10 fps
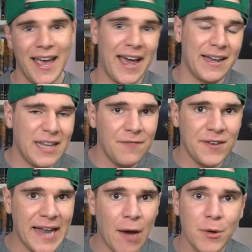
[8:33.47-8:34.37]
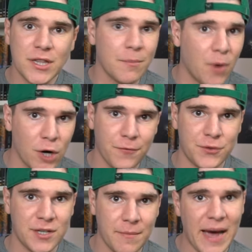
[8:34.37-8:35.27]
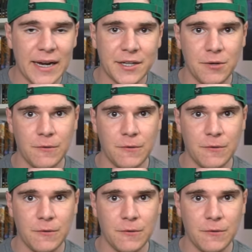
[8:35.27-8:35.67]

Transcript: and even now with the Marvel Cinematic